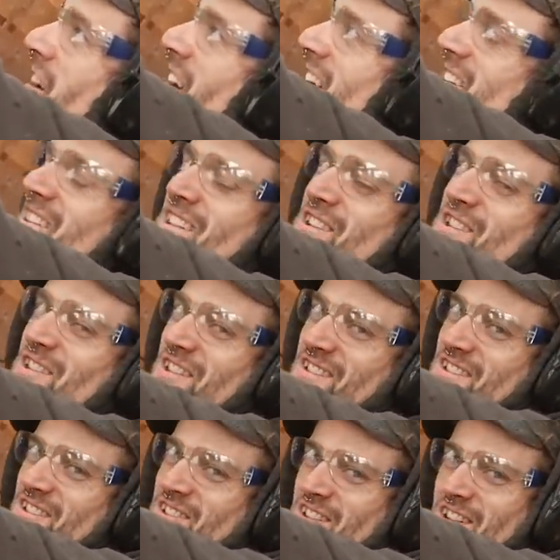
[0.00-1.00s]
get
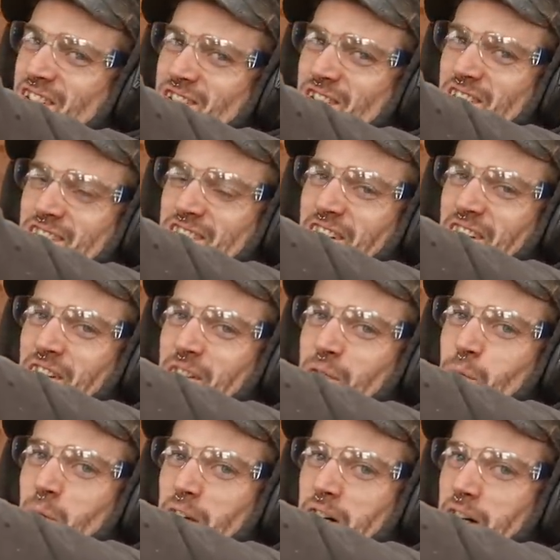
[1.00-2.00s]
t-shirts at
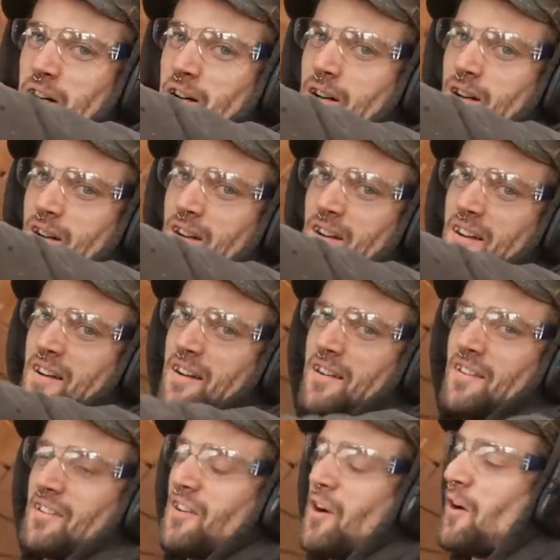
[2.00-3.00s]
Goodwill,
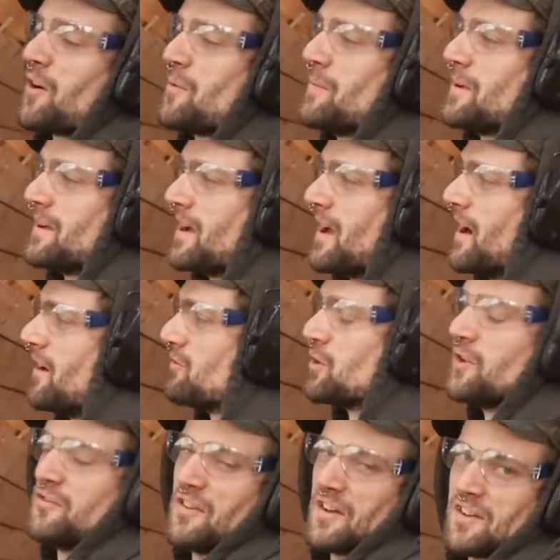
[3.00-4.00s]
soak them in
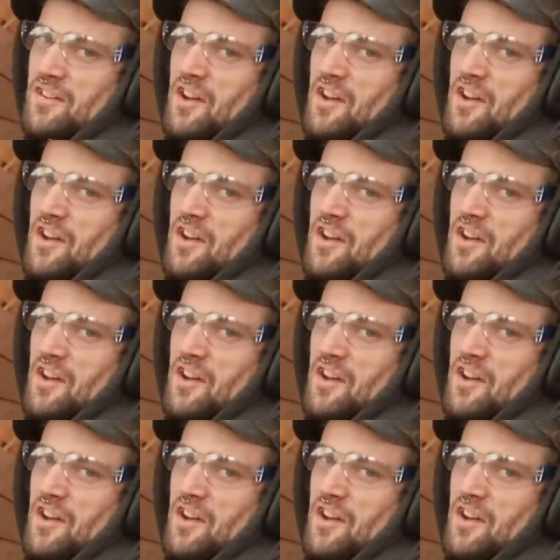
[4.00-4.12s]
roofing